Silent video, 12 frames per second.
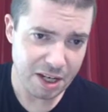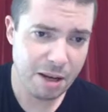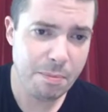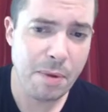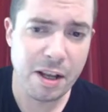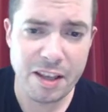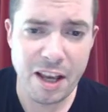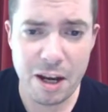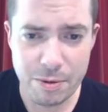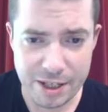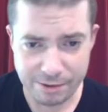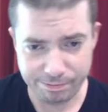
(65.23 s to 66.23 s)

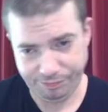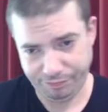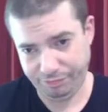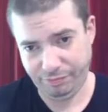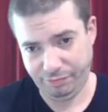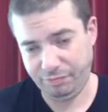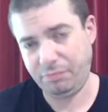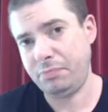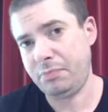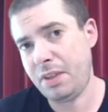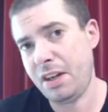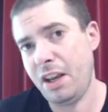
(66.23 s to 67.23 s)
Mardawi,
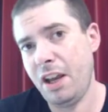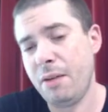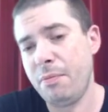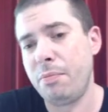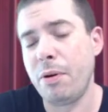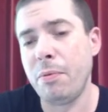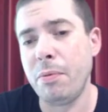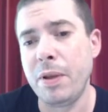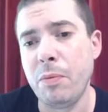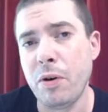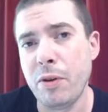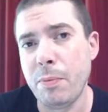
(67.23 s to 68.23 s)
probably
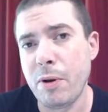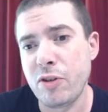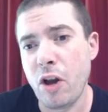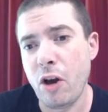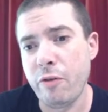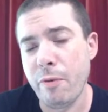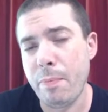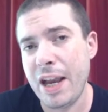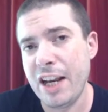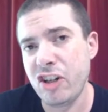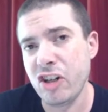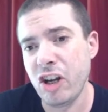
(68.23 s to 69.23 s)
one of the most
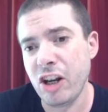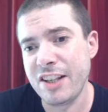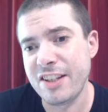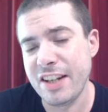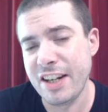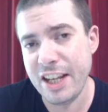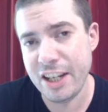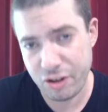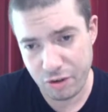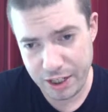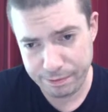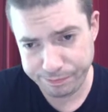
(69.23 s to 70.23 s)
overpaid journalists in
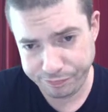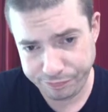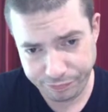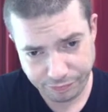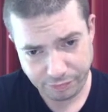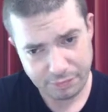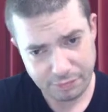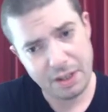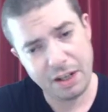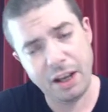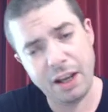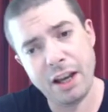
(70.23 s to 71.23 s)
history.
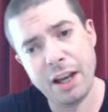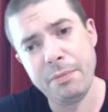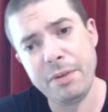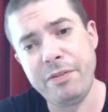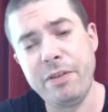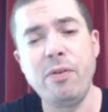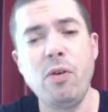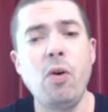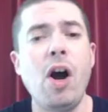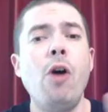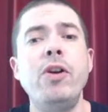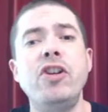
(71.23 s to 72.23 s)
If you thought
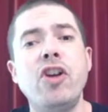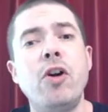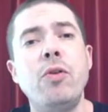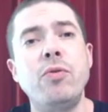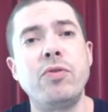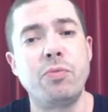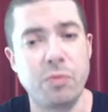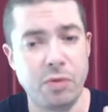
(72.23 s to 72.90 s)
Owen Jones